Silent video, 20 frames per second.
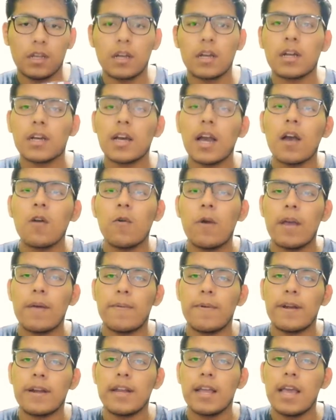
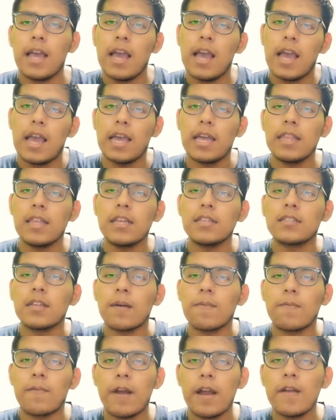However, it is
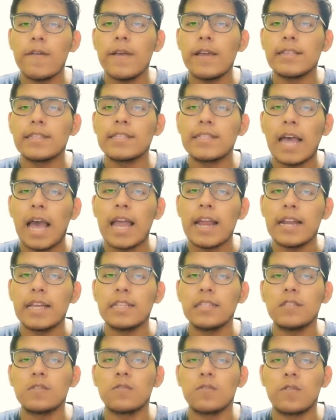very
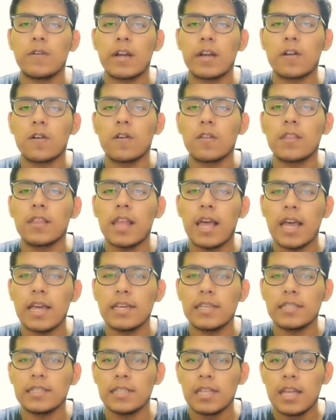exciting to
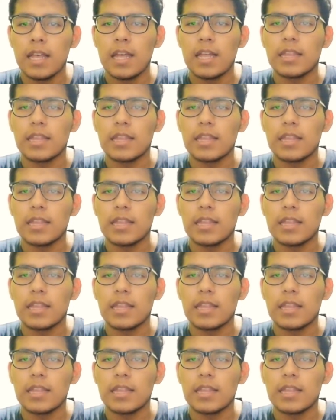recognize